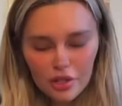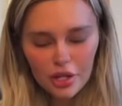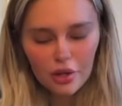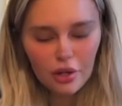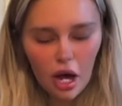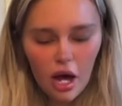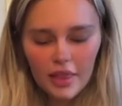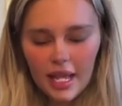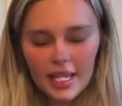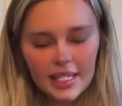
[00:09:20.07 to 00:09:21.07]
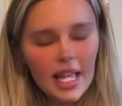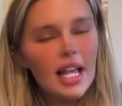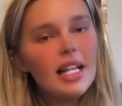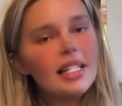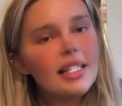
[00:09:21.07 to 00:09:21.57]
also got this
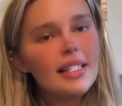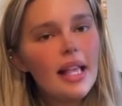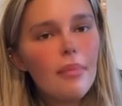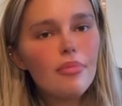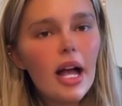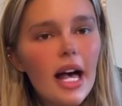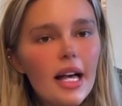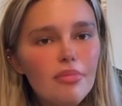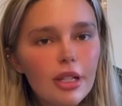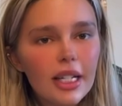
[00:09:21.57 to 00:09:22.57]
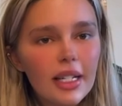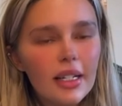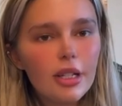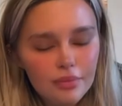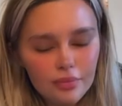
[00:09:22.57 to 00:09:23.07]
zebra
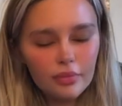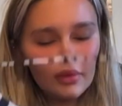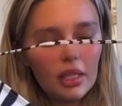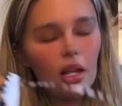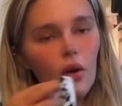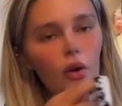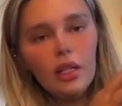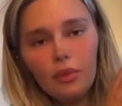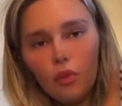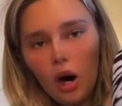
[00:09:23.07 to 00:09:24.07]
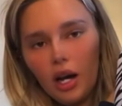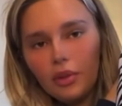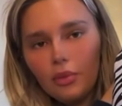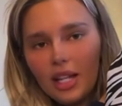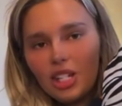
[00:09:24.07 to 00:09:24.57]
print
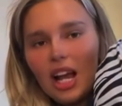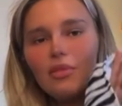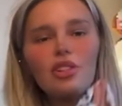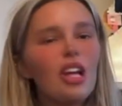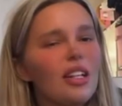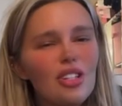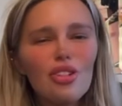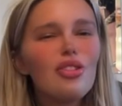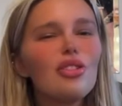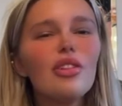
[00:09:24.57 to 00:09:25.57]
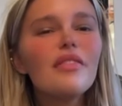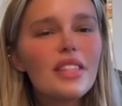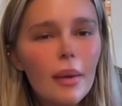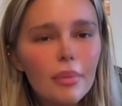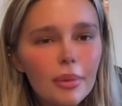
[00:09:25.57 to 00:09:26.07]
all-in-one, which I just love
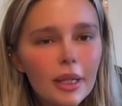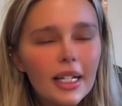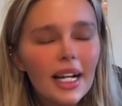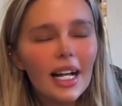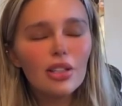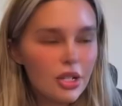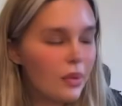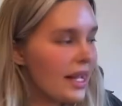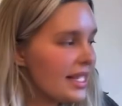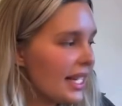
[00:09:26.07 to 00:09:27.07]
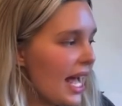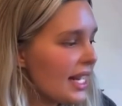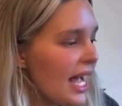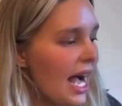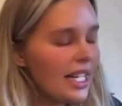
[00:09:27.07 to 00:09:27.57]
zebra print around your waist
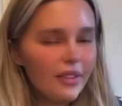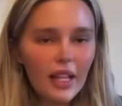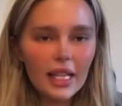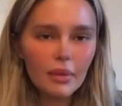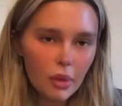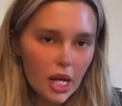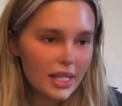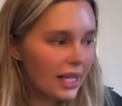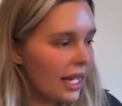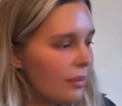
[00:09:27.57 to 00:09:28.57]
again, kind of like the Mars the